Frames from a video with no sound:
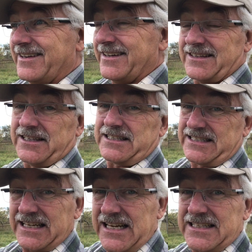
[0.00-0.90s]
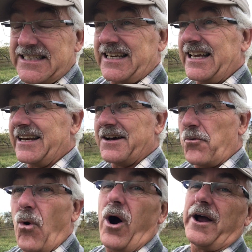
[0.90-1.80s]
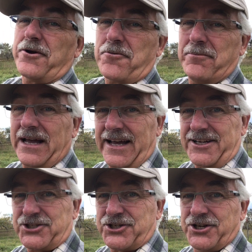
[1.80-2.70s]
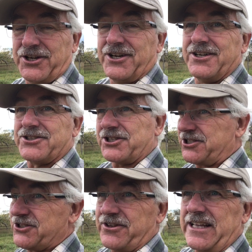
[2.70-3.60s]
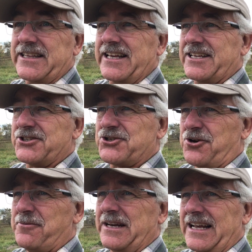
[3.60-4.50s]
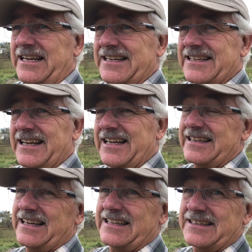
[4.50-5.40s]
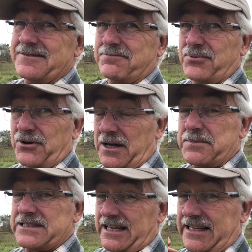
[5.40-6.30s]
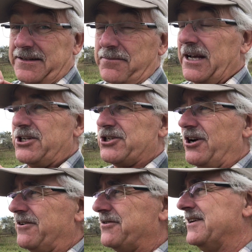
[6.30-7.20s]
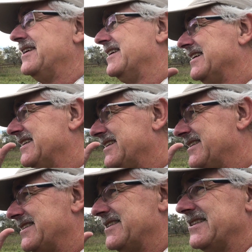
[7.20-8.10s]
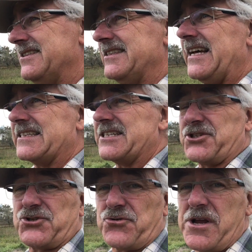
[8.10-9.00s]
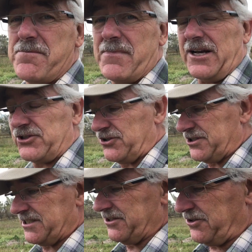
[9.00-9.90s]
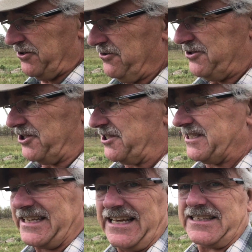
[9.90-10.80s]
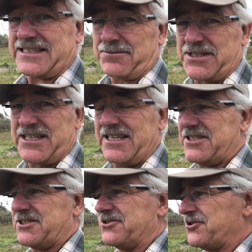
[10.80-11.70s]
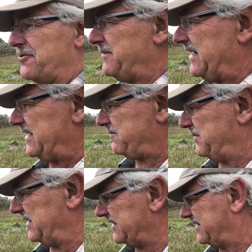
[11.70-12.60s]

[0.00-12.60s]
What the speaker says: the seeds in a wire mesh just so that they can germinate, and then perhaps take the mesh off. Well, that's extreme measures to do just to get some seeds to germinate, but